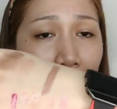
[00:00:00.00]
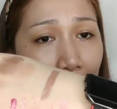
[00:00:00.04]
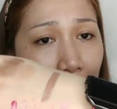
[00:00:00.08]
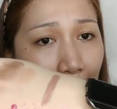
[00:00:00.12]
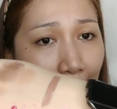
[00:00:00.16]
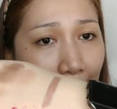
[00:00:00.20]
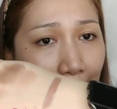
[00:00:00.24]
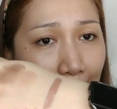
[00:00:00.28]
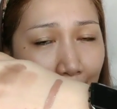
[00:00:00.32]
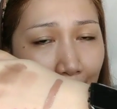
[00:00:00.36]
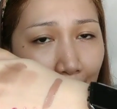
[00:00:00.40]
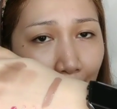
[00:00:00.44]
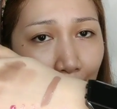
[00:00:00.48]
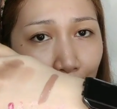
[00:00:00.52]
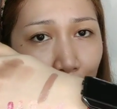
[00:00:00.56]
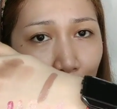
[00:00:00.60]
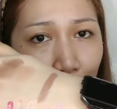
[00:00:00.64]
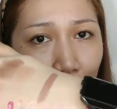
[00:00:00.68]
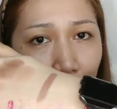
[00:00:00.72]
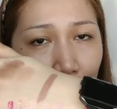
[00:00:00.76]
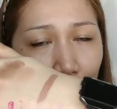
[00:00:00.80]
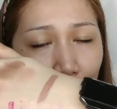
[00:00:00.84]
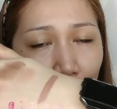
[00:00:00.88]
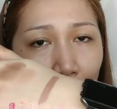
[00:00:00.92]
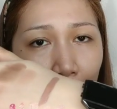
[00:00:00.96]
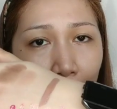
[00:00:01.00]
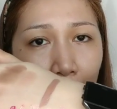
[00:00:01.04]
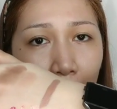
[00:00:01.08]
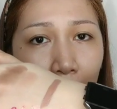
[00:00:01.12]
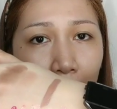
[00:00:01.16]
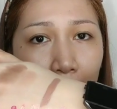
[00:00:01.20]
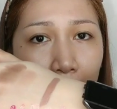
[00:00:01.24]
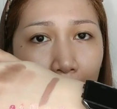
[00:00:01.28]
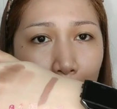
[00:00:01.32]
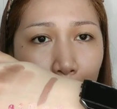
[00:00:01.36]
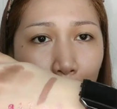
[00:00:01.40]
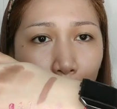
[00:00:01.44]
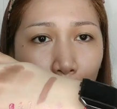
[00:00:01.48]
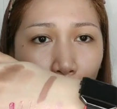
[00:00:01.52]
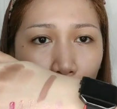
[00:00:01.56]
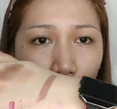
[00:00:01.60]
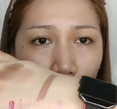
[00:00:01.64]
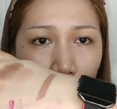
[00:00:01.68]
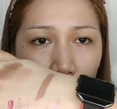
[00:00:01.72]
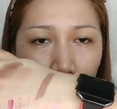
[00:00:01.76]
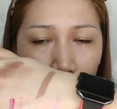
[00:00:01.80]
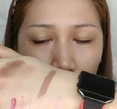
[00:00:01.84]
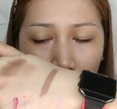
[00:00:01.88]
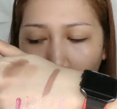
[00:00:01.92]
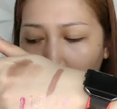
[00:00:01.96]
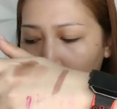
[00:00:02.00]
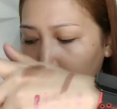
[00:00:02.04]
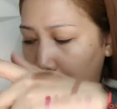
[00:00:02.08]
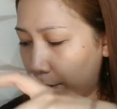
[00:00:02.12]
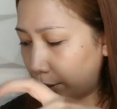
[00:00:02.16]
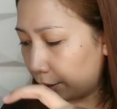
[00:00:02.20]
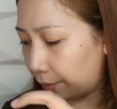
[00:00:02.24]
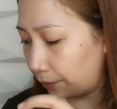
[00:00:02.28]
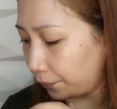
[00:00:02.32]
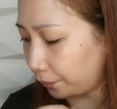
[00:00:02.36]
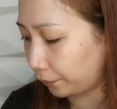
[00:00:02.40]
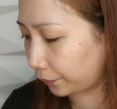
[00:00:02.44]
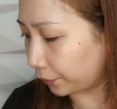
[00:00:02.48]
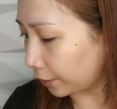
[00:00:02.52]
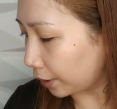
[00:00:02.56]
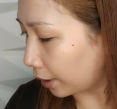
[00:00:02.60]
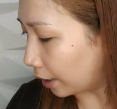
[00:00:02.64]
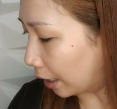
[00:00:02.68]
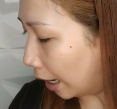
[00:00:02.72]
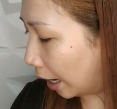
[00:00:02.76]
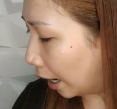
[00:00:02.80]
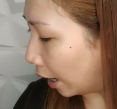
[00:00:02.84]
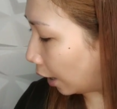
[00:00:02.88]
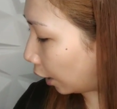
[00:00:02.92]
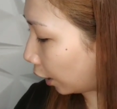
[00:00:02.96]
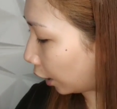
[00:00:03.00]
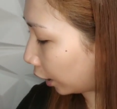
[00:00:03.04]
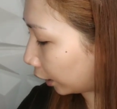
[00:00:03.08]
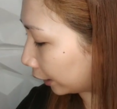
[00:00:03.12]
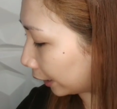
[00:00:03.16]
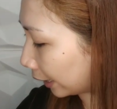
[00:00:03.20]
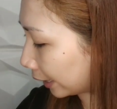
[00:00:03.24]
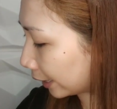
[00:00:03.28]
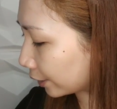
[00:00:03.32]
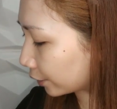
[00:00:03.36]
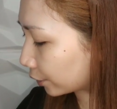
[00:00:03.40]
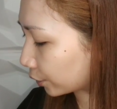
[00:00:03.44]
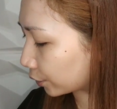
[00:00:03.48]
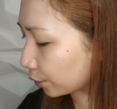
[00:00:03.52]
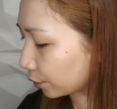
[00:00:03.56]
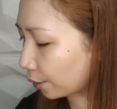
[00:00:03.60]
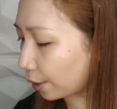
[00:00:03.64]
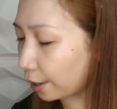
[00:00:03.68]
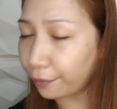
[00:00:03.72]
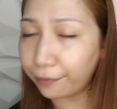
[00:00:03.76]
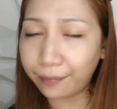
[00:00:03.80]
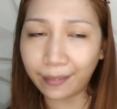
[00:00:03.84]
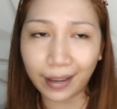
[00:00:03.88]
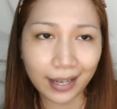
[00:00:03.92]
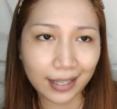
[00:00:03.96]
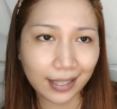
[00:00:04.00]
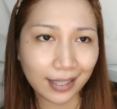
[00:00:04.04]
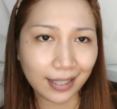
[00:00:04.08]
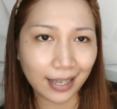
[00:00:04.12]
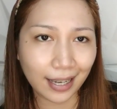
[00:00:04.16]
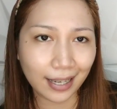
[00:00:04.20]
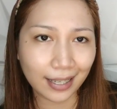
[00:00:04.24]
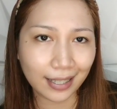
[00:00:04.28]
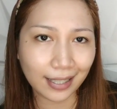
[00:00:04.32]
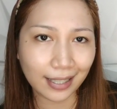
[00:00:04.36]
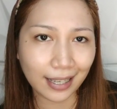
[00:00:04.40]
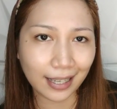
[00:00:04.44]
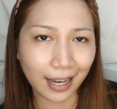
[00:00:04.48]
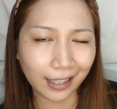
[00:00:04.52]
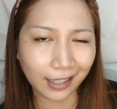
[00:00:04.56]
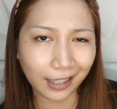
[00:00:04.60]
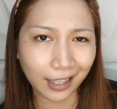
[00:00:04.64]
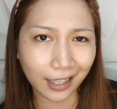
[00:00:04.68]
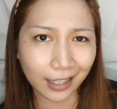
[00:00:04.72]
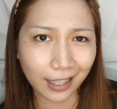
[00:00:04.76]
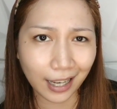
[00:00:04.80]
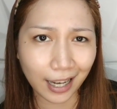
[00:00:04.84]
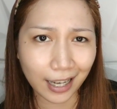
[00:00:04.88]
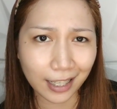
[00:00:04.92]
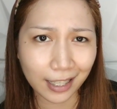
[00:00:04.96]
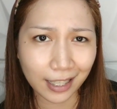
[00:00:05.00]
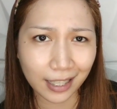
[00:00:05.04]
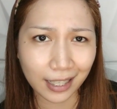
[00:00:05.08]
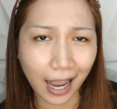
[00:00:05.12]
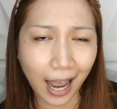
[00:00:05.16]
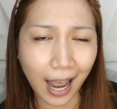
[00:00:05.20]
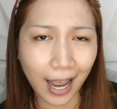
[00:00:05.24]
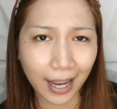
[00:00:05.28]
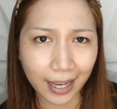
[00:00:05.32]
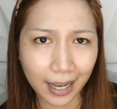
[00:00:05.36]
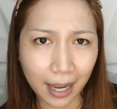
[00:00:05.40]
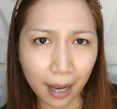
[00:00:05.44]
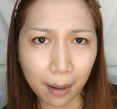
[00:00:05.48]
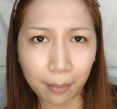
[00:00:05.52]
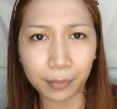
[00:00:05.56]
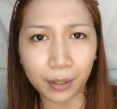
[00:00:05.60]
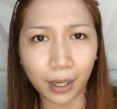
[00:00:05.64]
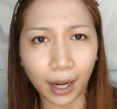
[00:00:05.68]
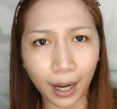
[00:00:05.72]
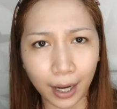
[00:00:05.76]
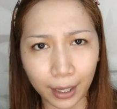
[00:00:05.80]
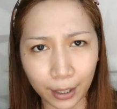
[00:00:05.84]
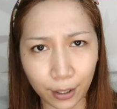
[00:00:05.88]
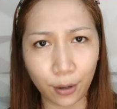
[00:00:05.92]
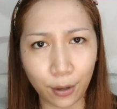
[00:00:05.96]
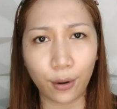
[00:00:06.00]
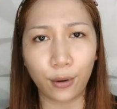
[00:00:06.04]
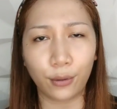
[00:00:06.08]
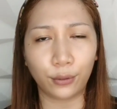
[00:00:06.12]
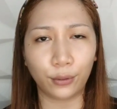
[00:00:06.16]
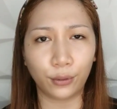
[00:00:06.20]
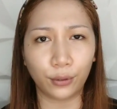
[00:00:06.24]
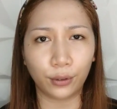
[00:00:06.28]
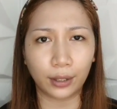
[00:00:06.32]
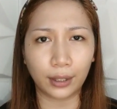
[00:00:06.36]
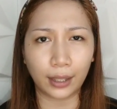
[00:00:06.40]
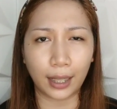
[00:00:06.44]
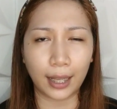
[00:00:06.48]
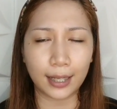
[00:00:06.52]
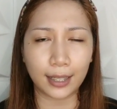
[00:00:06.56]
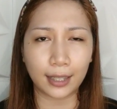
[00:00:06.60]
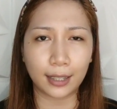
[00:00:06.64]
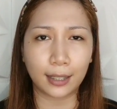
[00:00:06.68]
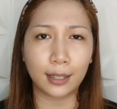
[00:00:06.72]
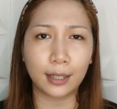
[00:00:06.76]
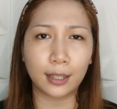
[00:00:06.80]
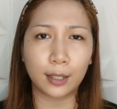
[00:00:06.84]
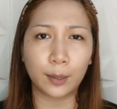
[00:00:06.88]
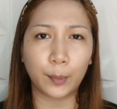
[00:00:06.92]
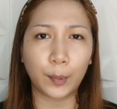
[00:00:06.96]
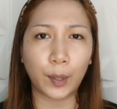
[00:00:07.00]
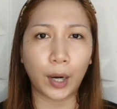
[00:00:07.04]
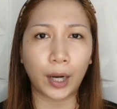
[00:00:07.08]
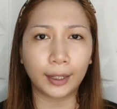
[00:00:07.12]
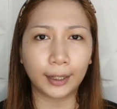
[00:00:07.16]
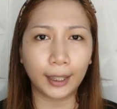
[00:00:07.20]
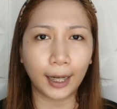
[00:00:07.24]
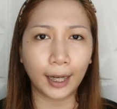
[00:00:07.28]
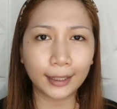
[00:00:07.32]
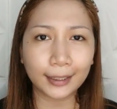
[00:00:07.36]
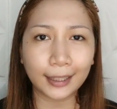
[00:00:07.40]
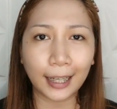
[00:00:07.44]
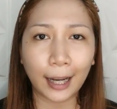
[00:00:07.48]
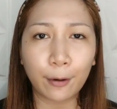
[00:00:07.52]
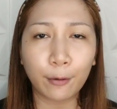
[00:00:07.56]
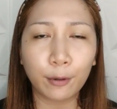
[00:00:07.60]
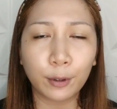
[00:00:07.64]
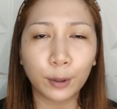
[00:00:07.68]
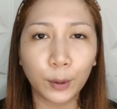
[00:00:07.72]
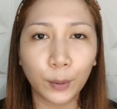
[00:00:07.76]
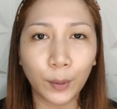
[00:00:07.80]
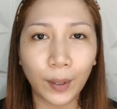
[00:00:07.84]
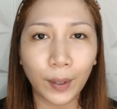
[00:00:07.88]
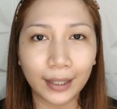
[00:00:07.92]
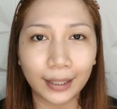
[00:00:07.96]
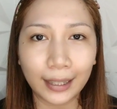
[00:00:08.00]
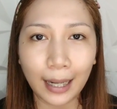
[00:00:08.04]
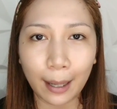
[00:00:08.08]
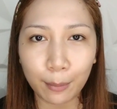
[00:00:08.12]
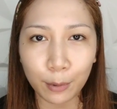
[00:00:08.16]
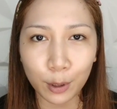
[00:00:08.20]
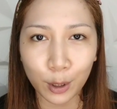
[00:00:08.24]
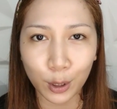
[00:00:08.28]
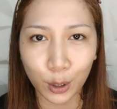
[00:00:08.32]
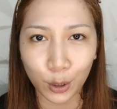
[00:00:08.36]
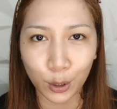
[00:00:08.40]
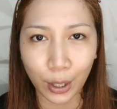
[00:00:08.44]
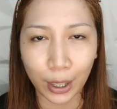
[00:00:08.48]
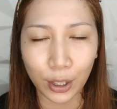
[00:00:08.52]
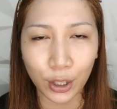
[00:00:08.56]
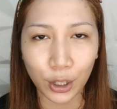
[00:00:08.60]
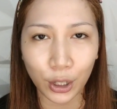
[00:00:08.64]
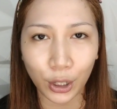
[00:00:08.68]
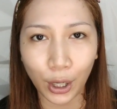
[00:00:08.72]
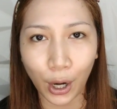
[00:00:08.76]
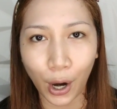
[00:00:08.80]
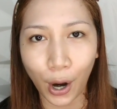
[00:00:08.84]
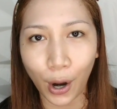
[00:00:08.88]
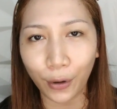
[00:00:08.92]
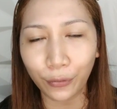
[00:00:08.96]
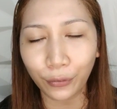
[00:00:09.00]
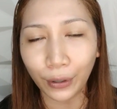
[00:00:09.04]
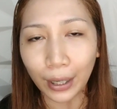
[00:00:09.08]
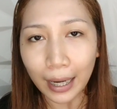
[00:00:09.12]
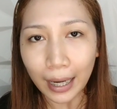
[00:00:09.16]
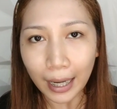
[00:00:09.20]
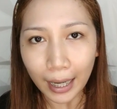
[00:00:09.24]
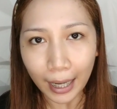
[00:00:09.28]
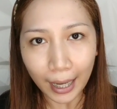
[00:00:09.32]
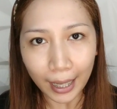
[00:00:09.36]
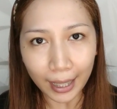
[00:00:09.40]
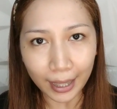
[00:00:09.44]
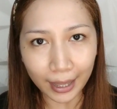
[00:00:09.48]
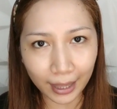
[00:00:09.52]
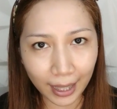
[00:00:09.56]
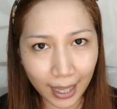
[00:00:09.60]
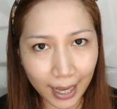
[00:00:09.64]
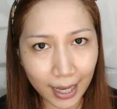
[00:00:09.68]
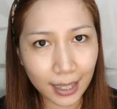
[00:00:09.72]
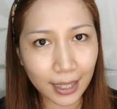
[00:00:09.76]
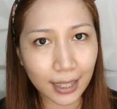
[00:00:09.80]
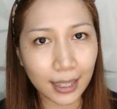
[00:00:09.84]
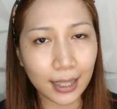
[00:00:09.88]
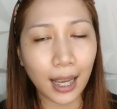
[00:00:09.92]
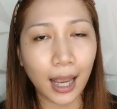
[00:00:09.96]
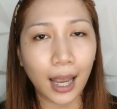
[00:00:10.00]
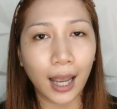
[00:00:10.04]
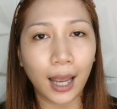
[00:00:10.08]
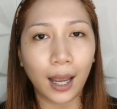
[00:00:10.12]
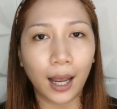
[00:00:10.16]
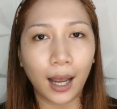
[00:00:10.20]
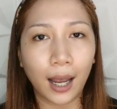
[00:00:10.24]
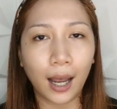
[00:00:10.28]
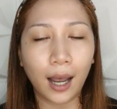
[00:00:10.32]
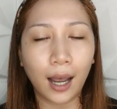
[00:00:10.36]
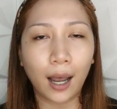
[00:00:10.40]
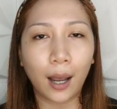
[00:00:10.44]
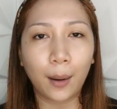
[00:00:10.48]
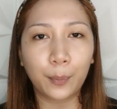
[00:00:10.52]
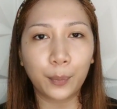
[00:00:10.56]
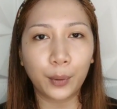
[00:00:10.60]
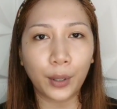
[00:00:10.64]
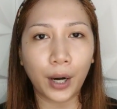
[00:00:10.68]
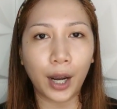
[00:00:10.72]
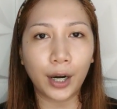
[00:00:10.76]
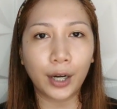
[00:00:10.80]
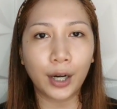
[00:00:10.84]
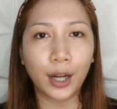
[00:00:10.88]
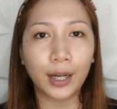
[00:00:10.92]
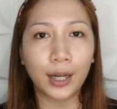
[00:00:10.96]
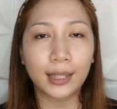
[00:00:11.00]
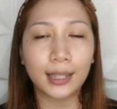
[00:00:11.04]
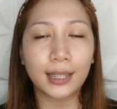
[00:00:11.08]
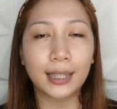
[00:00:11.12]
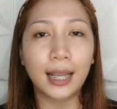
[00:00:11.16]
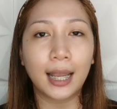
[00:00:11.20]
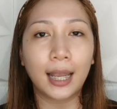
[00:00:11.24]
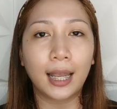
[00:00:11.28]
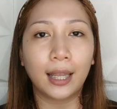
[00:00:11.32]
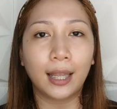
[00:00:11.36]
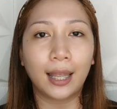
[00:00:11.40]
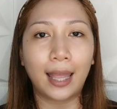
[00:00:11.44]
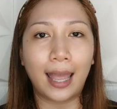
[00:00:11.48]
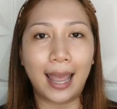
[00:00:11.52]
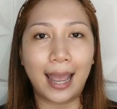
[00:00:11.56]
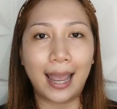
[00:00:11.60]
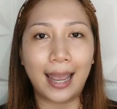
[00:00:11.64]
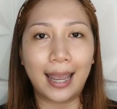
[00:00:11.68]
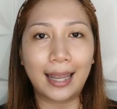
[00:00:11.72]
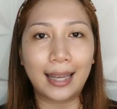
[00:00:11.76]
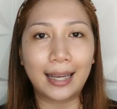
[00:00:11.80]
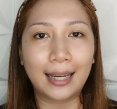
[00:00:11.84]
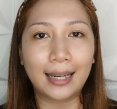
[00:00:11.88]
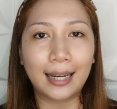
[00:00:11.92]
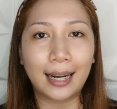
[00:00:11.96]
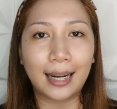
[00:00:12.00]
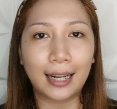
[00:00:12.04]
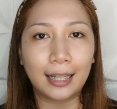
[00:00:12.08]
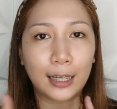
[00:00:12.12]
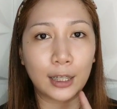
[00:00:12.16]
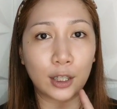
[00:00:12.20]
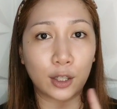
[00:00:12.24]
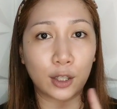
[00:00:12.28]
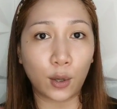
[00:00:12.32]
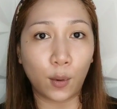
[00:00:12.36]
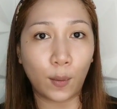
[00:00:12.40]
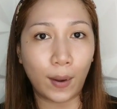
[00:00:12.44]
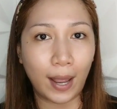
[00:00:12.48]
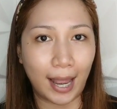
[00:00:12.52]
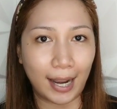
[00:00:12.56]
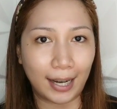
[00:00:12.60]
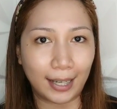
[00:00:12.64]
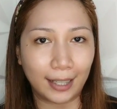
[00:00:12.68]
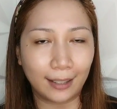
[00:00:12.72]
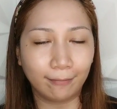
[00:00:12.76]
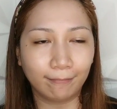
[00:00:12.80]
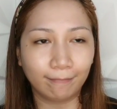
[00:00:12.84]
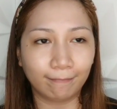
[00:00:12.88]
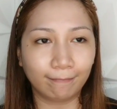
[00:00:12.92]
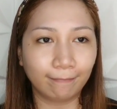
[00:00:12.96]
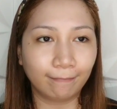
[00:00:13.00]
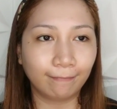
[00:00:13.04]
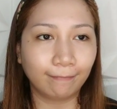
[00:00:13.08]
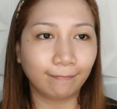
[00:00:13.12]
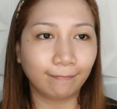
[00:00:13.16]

The rest are just regular lip gloss topper. Alright, so if as excited as I am na kayo to test this product, I will do a demonstration of this product and let's go ahead.